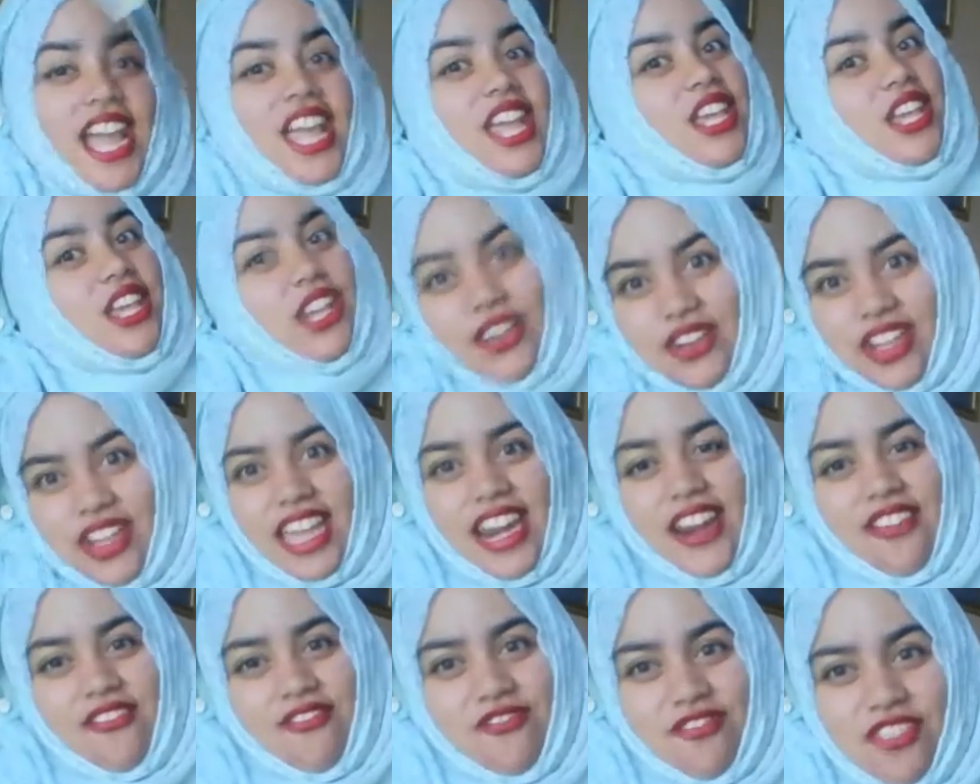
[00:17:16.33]
You
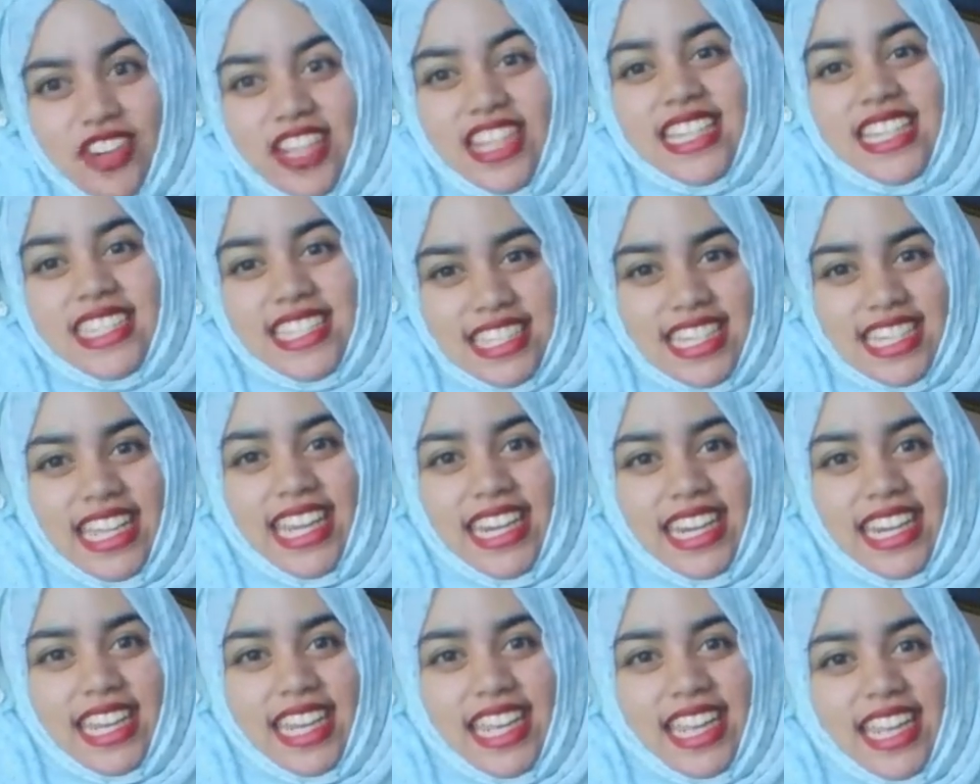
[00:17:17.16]
get a freaking
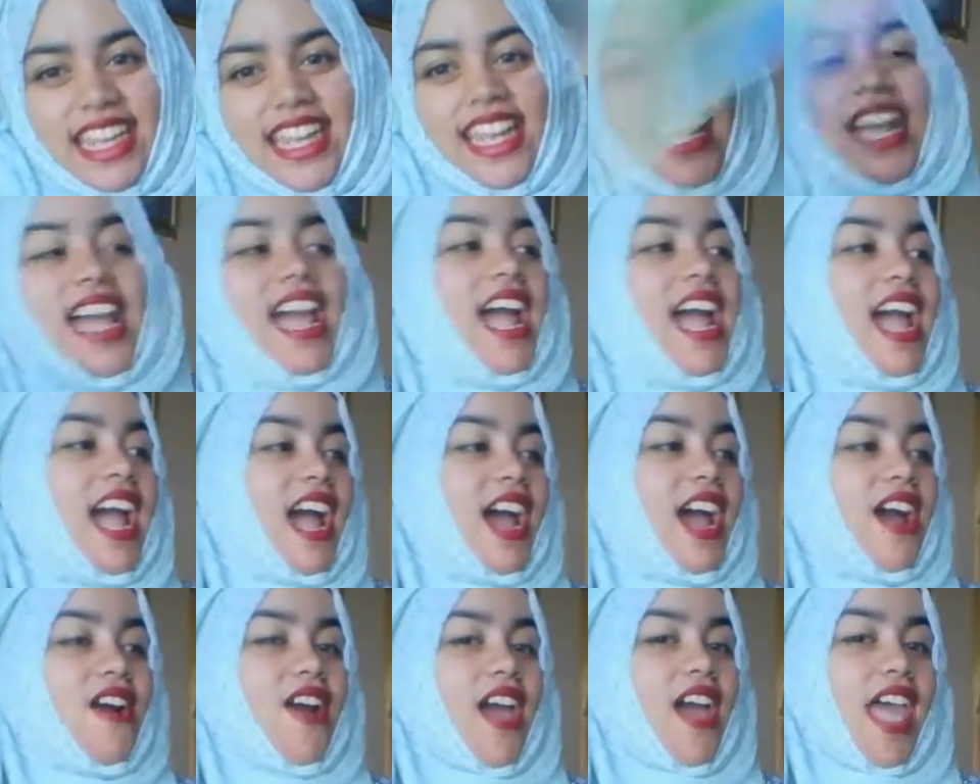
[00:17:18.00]
CD
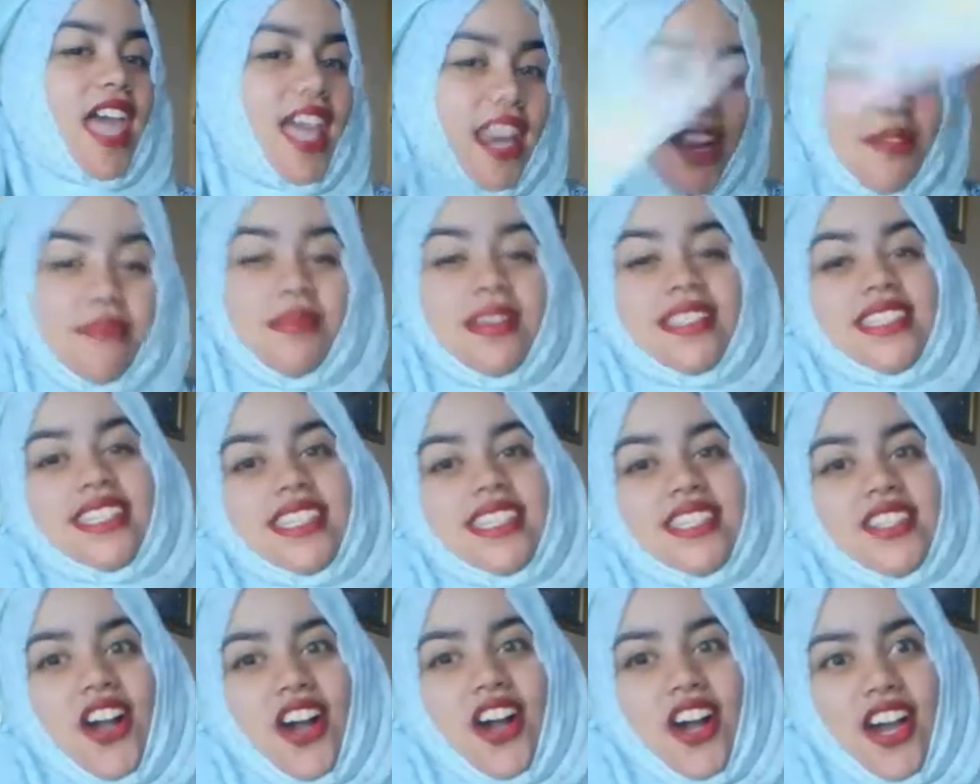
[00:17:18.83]
and a
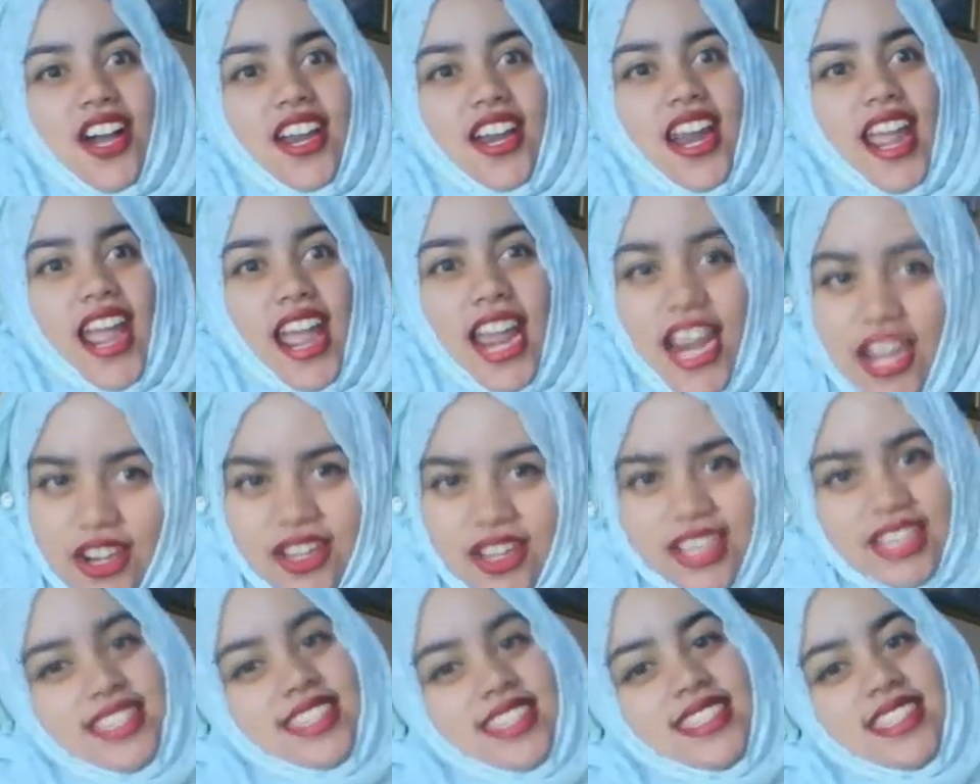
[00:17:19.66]
business card, and you
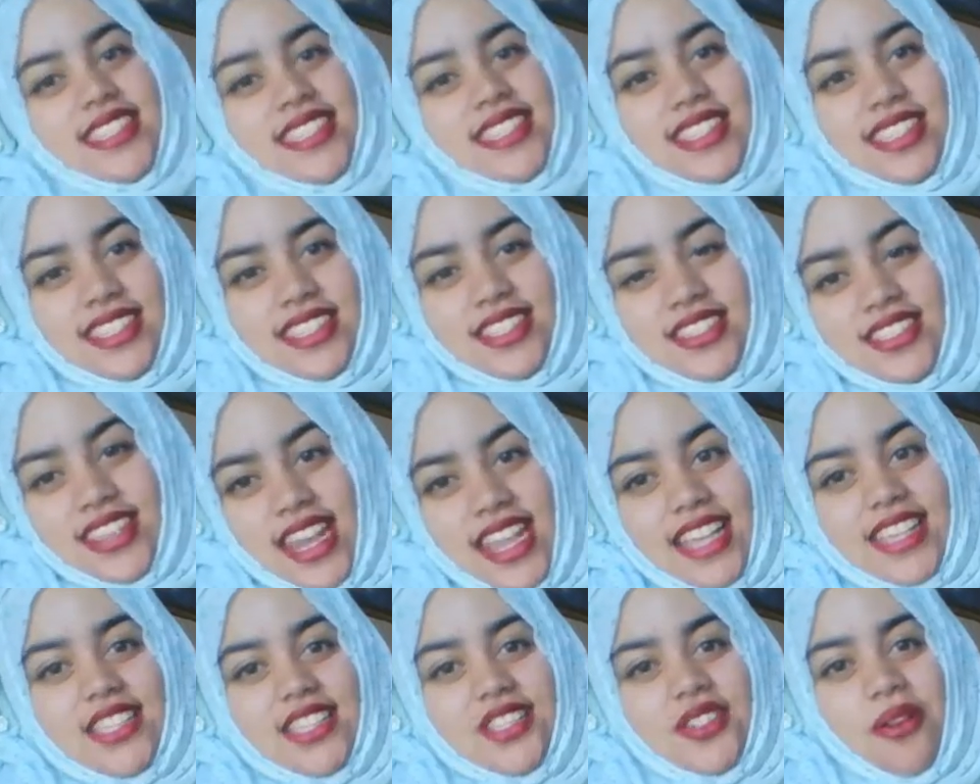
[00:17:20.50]
get to sit
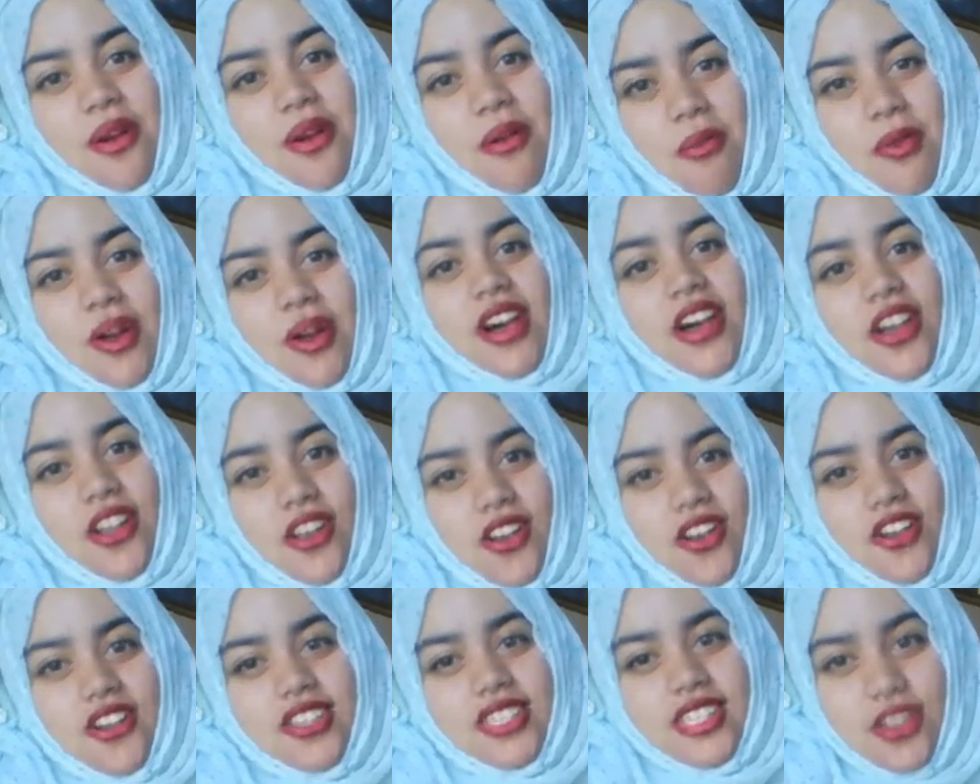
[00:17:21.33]
next to a
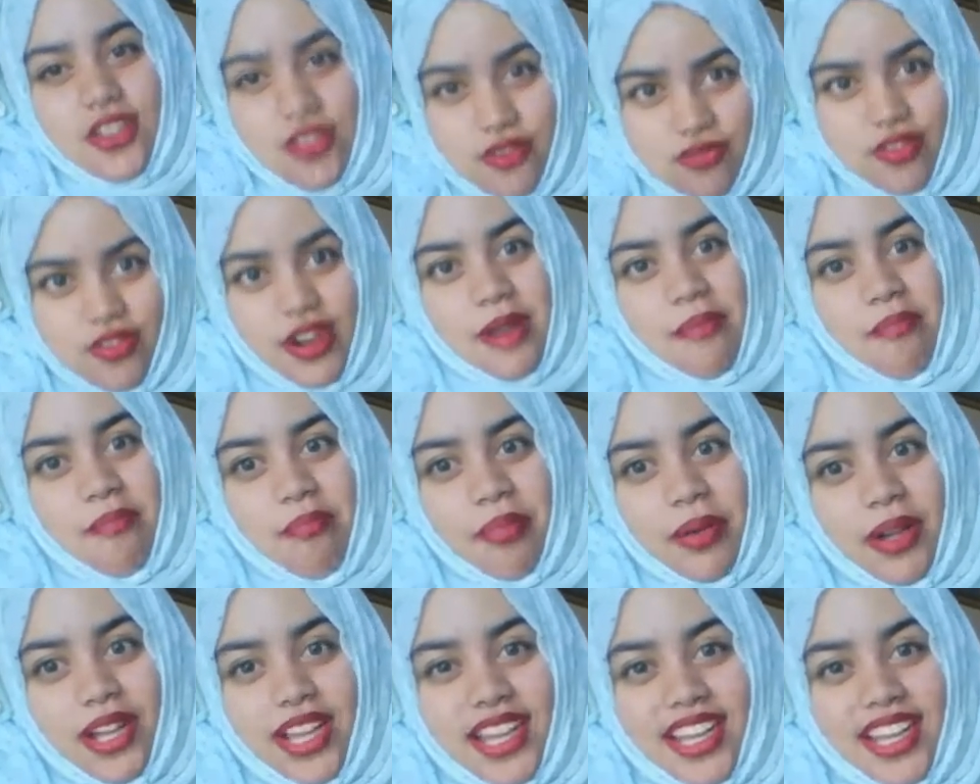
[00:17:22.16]
world-class creep.